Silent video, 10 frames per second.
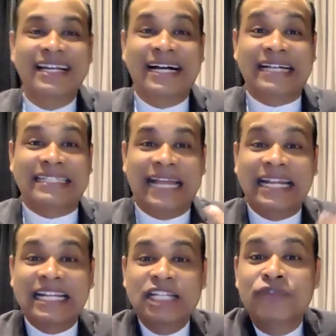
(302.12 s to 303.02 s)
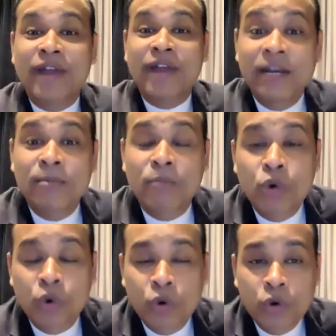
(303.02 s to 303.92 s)
a satisfied
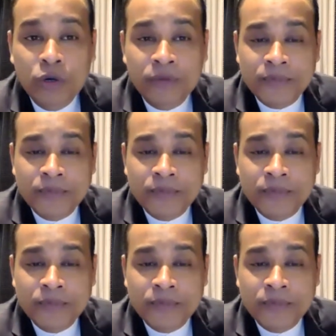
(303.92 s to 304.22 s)
mode,